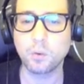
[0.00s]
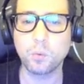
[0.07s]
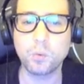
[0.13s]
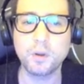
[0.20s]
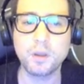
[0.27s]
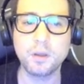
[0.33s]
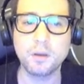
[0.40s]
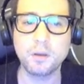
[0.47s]

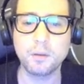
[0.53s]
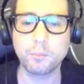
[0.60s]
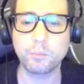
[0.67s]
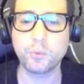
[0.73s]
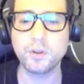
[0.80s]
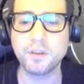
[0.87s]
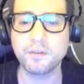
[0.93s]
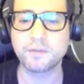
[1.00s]
We
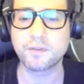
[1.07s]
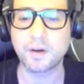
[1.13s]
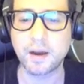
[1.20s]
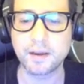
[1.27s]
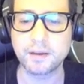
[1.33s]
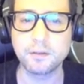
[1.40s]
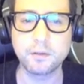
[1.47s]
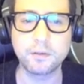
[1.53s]

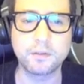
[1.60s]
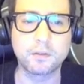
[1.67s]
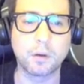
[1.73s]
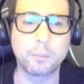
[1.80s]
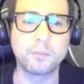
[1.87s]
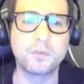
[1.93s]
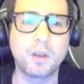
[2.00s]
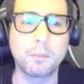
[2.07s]
predefined
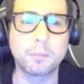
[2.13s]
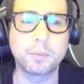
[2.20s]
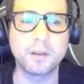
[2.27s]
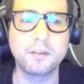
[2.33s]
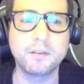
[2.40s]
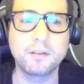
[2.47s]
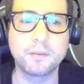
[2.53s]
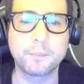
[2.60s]
some
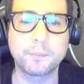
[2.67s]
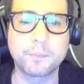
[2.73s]
templates